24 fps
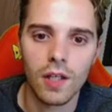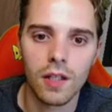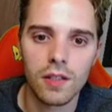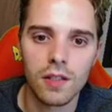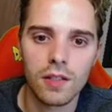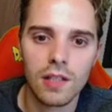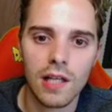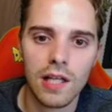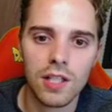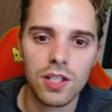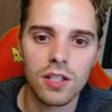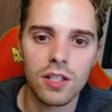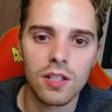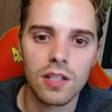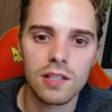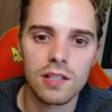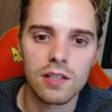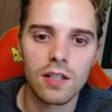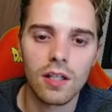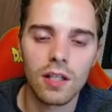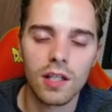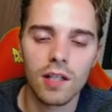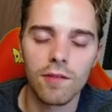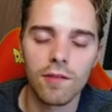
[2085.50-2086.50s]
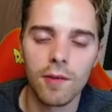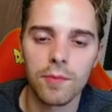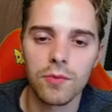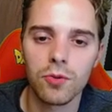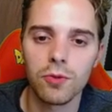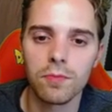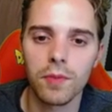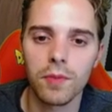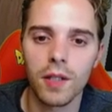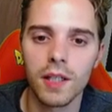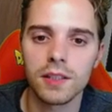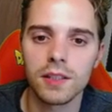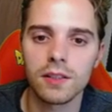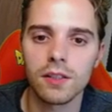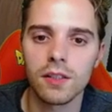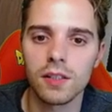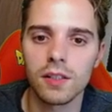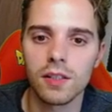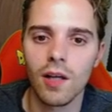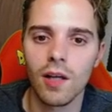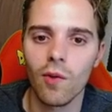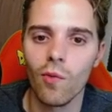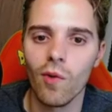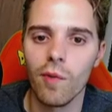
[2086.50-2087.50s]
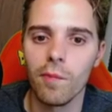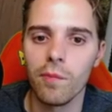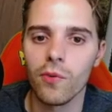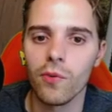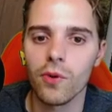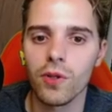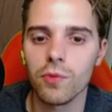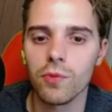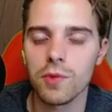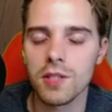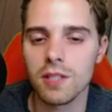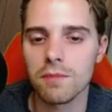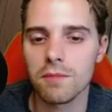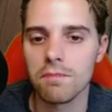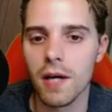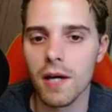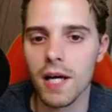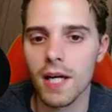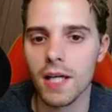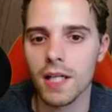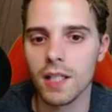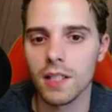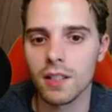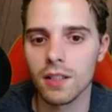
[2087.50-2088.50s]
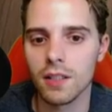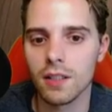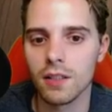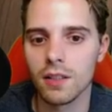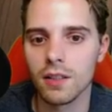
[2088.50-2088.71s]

this actually is gonna give up two prize cards at one point, which is bad.